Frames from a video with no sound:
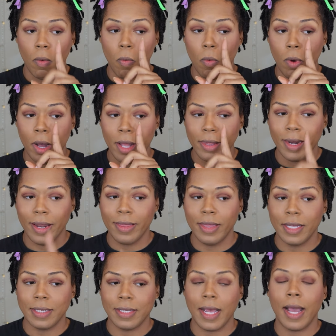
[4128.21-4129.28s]
one,
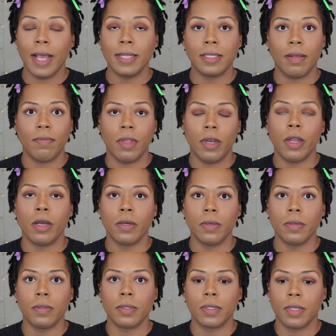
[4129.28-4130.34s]
the size of the
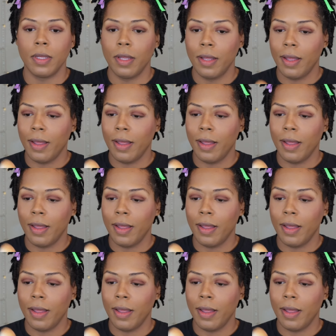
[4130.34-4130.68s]
nose.